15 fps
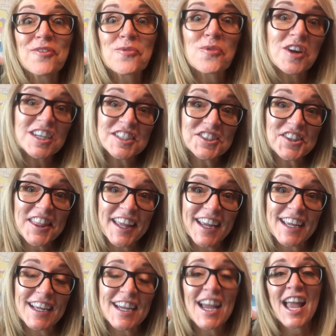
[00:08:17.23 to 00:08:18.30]
What did you
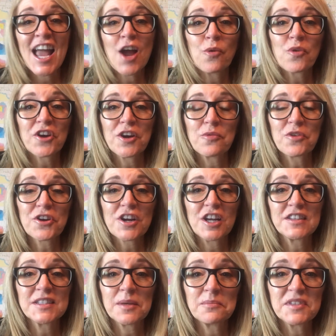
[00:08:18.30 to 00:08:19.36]
think? We're gonna work
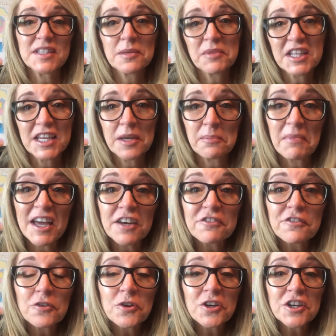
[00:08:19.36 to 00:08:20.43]
on some simile and
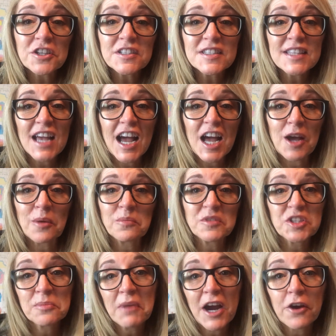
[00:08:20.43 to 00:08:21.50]
metaphors um,
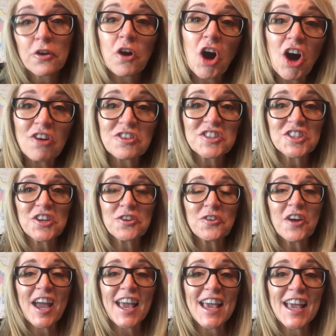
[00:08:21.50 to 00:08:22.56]
tomorrow
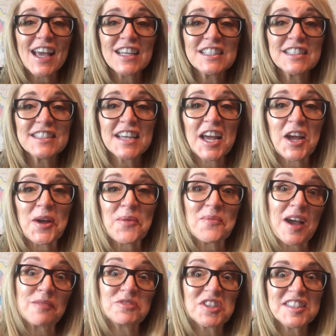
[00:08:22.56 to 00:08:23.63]
also, and um,
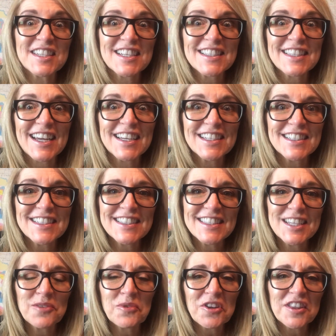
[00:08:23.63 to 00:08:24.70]
I'm just excited to
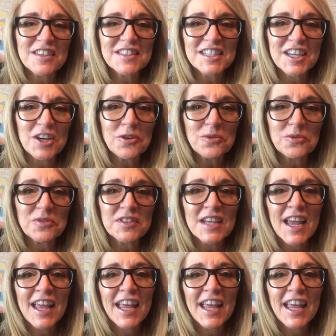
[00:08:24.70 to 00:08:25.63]
see where this goes.